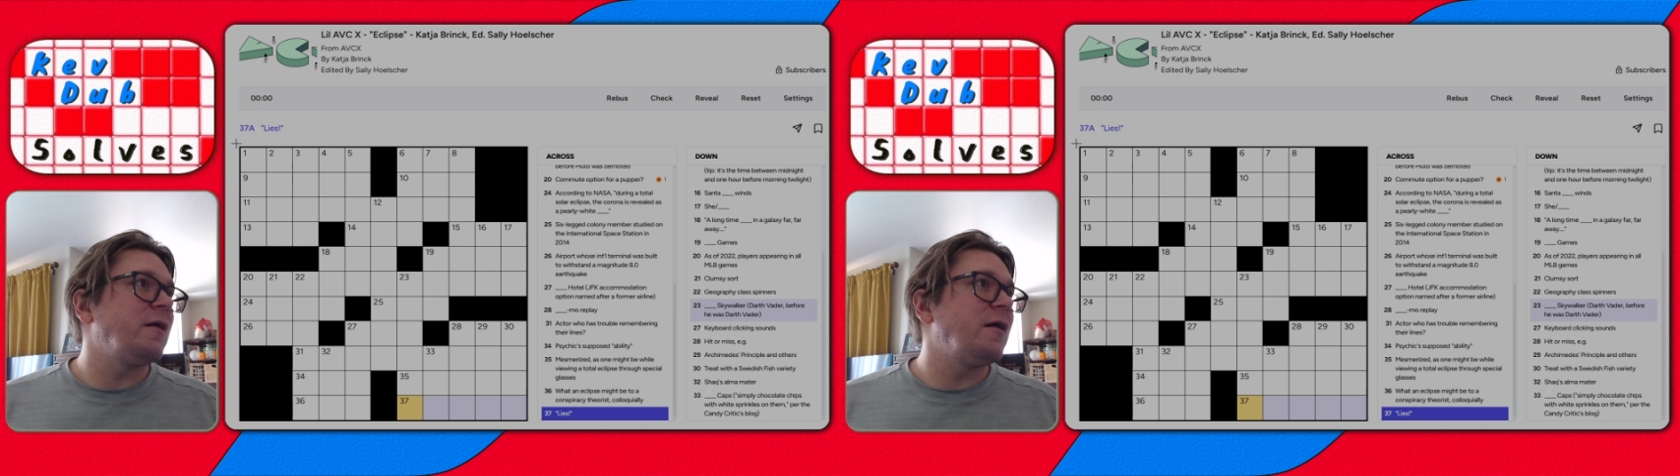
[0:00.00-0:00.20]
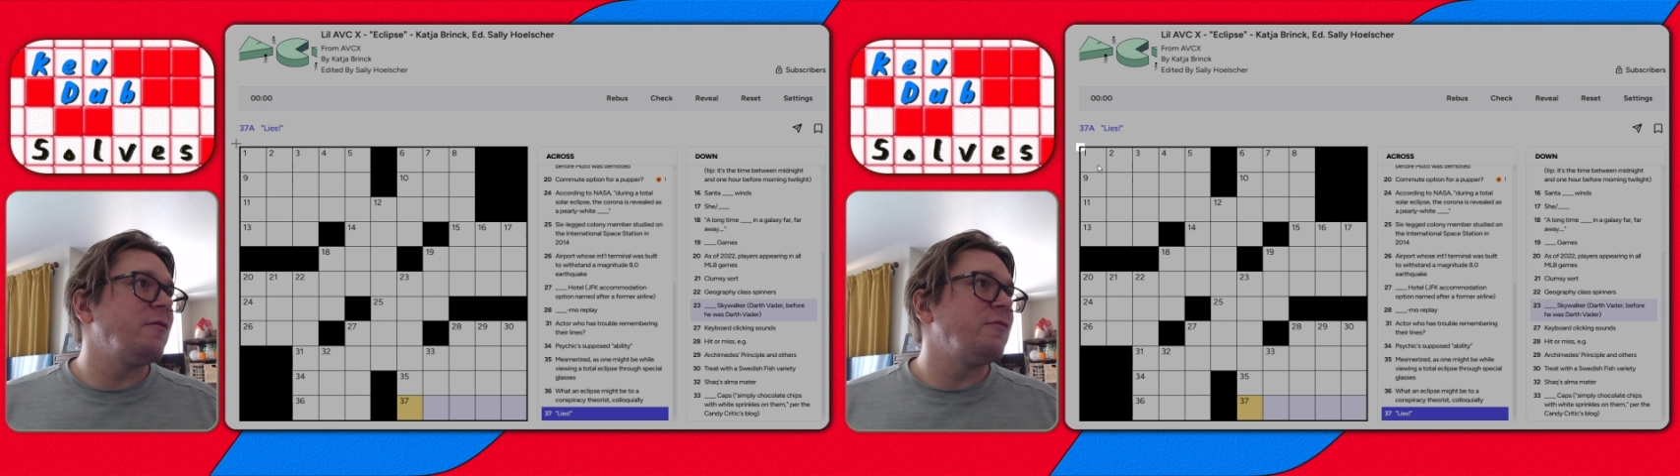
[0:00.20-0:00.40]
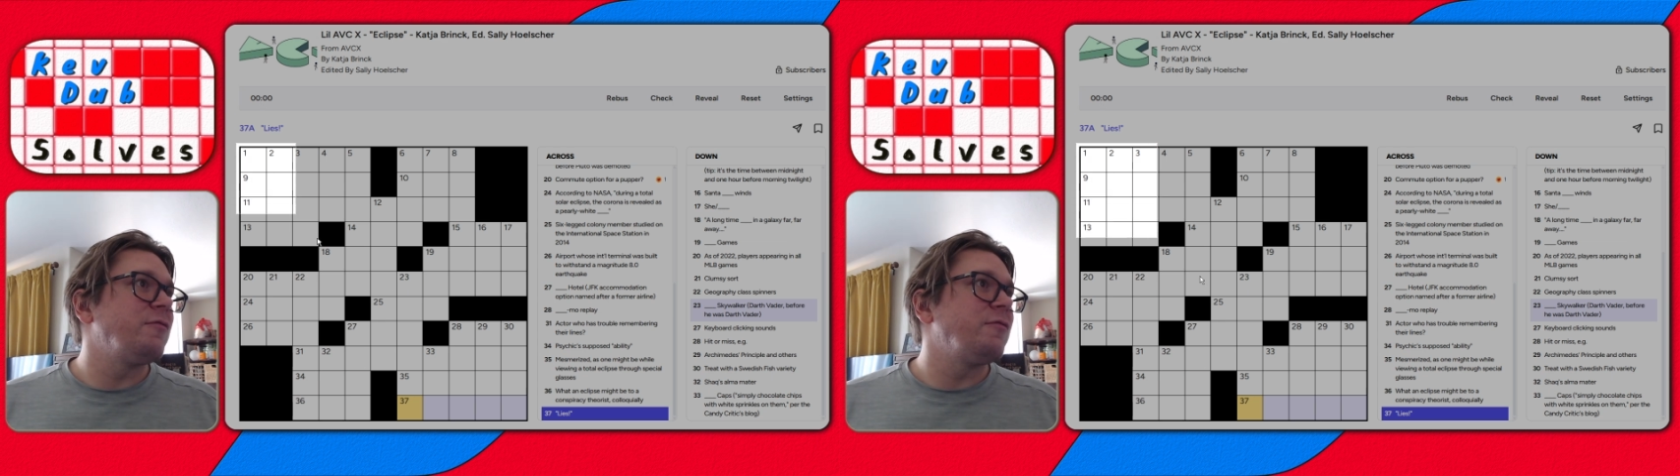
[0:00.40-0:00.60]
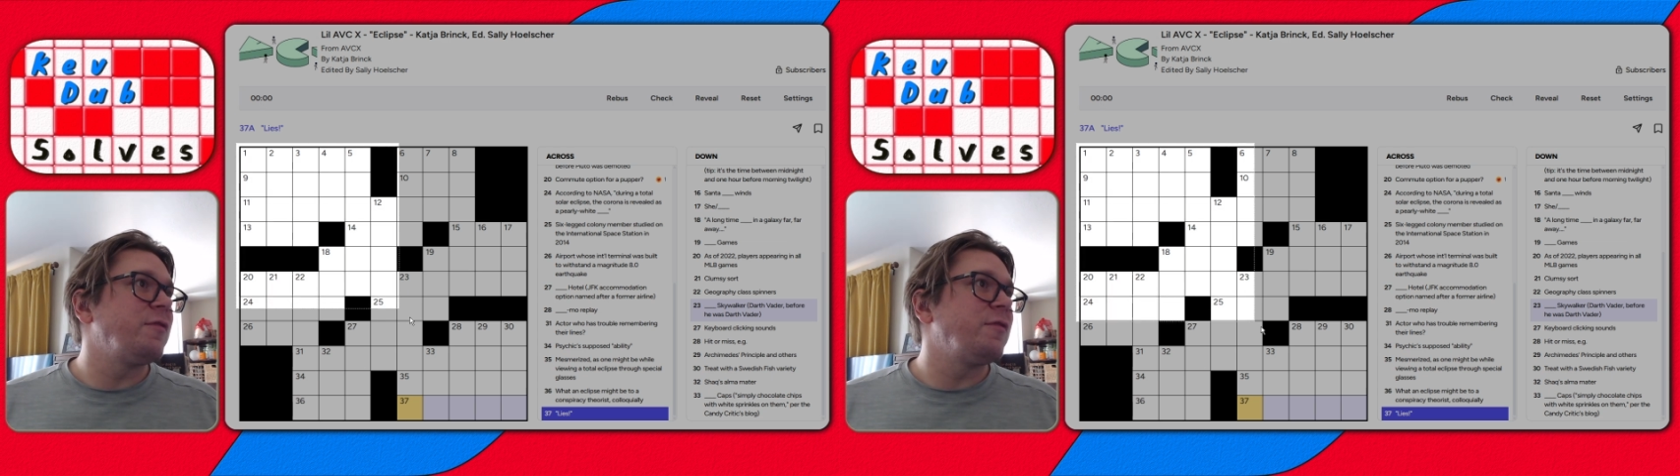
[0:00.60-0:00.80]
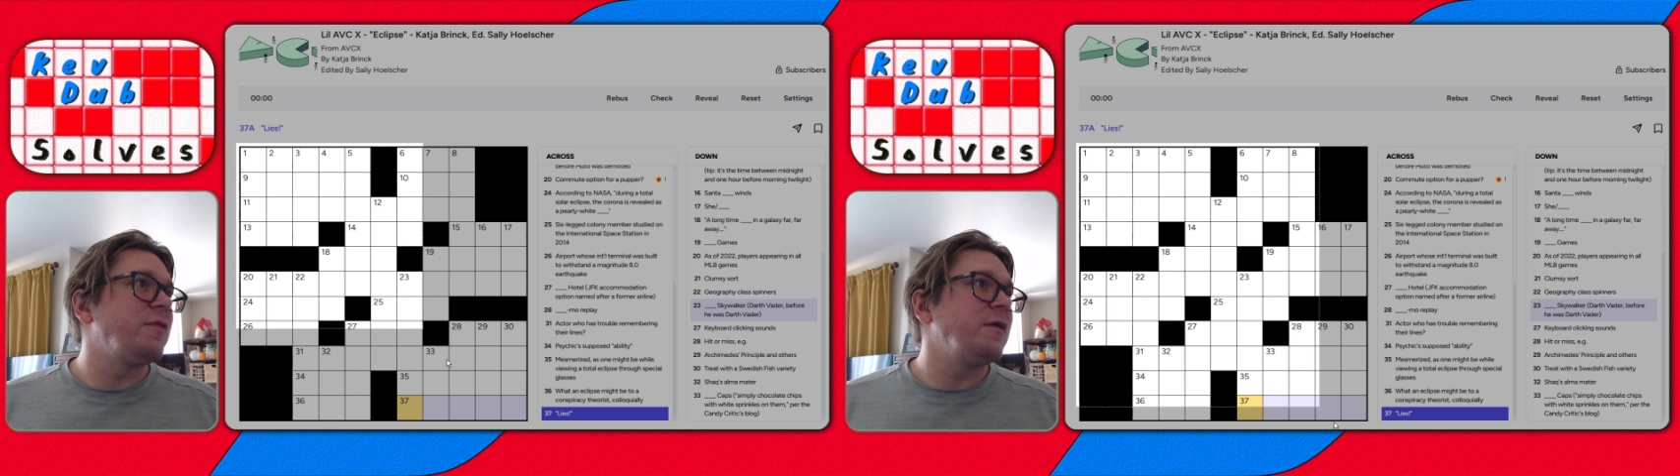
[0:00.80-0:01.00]
of the
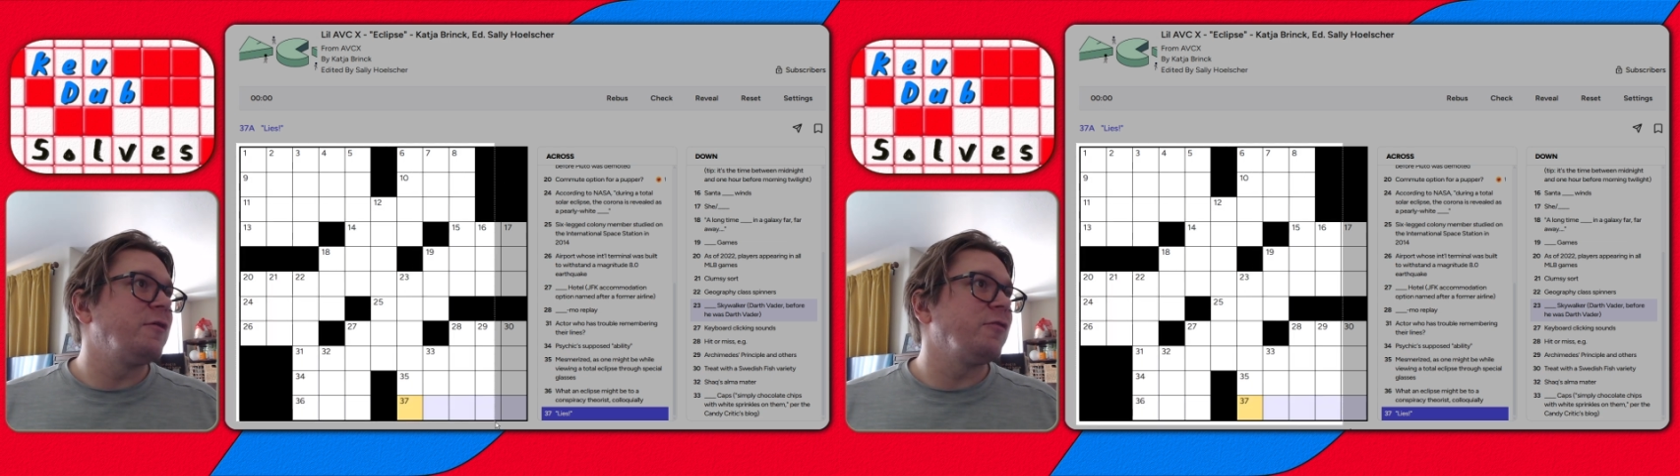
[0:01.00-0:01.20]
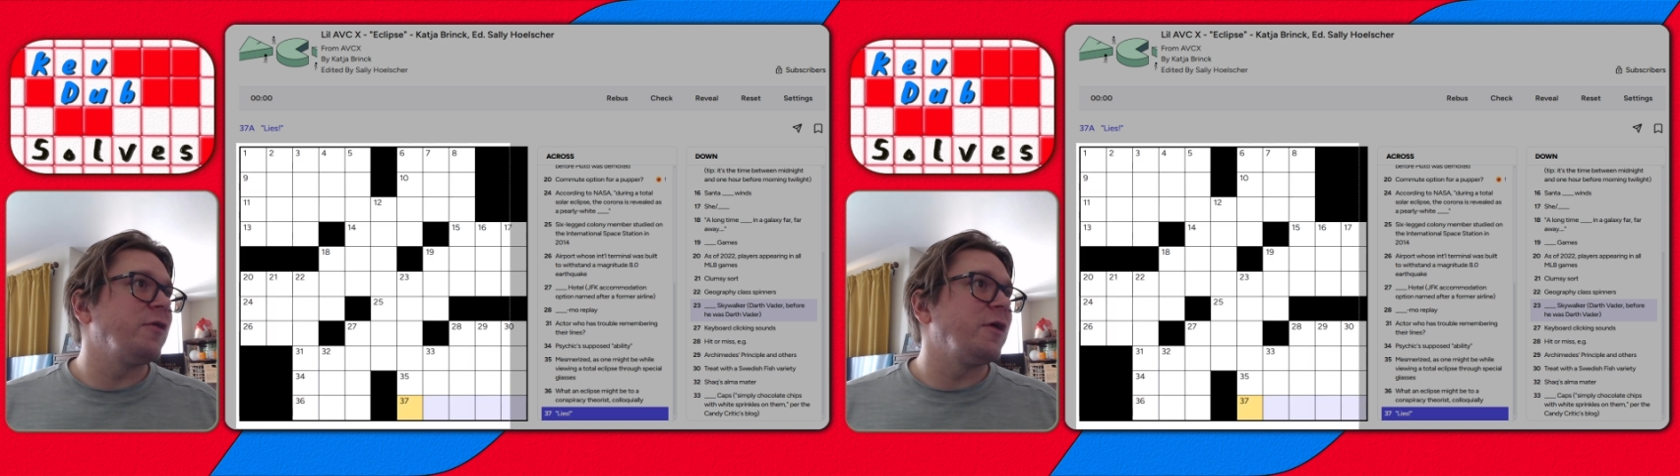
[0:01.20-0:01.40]
grid